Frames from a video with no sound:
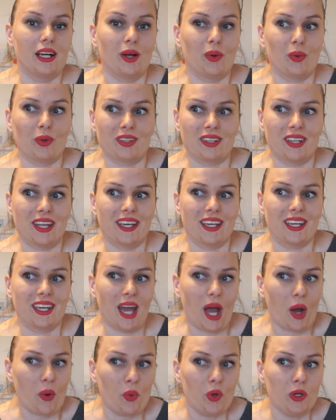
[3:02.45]
I was like
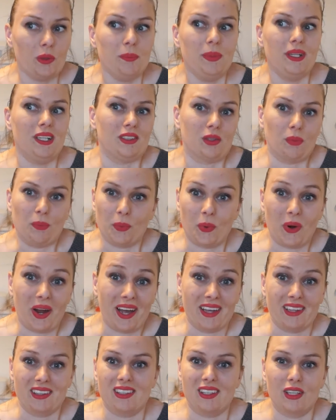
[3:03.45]
I would be
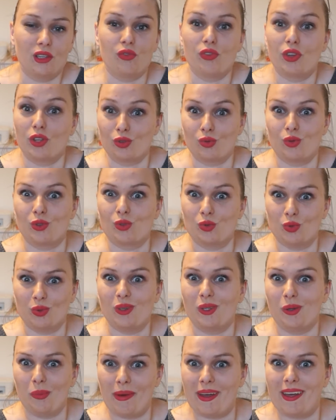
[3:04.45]
surprised if this was
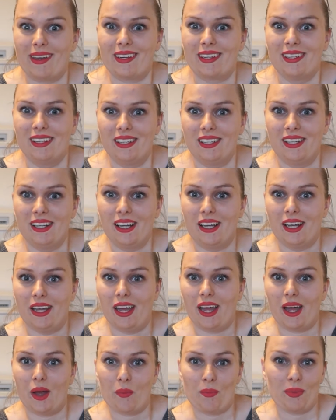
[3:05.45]
really bad
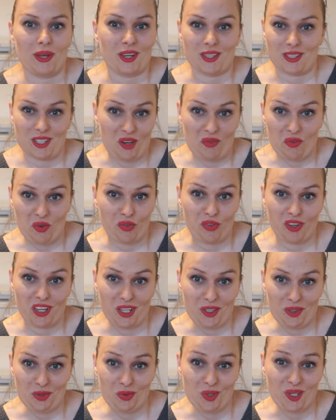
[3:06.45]
because
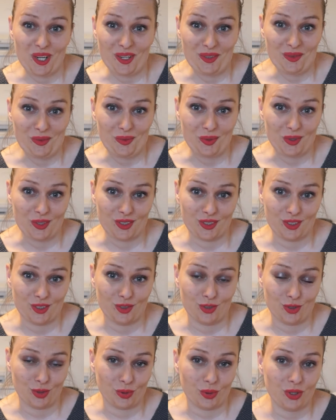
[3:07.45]
everything else we got was
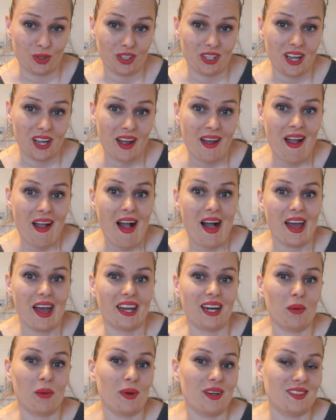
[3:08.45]
so good
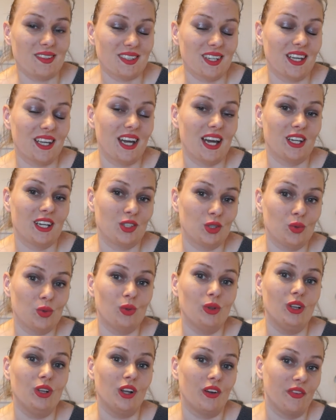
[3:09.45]
and I must say I
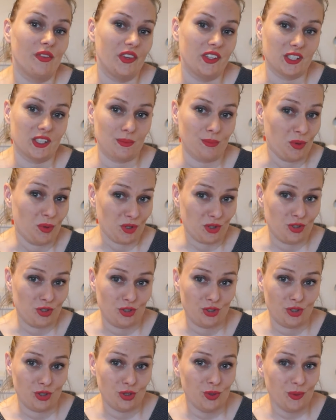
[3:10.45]
do love this
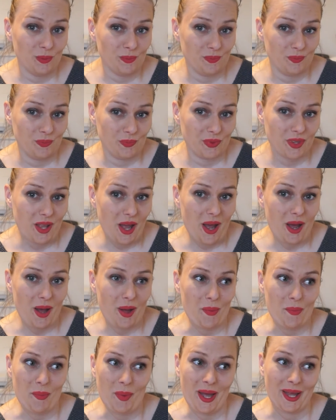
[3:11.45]
sponge too
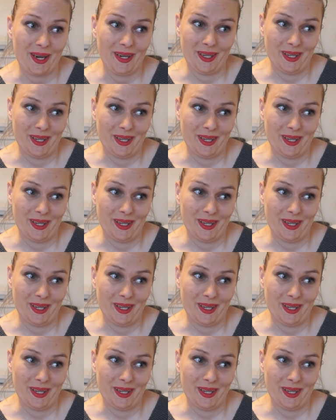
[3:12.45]
um,